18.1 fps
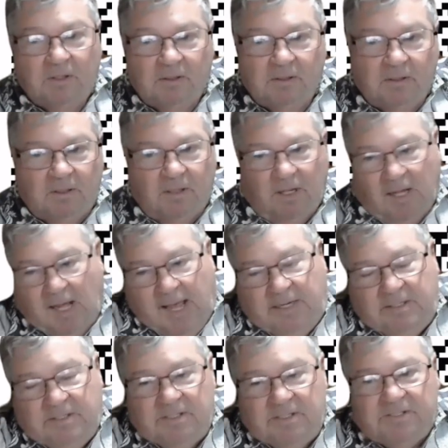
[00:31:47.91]
I
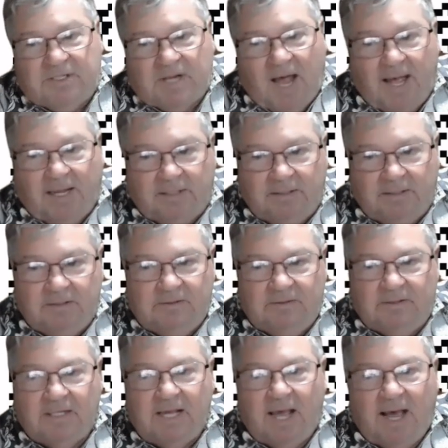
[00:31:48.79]
designed
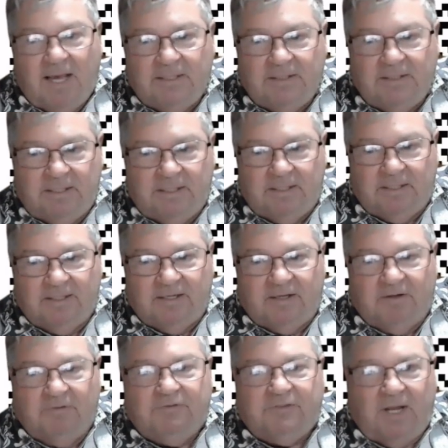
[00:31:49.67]
the idea
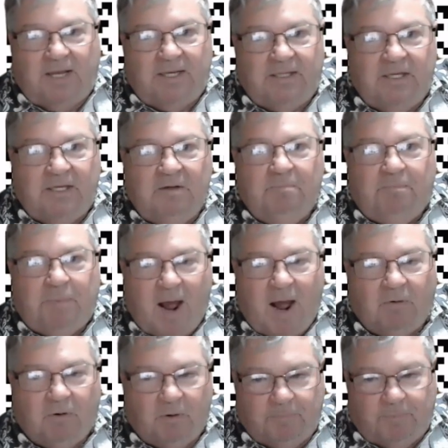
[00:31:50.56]
of taking
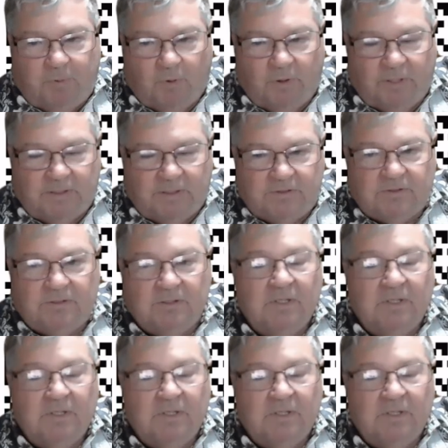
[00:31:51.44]
PowerPoints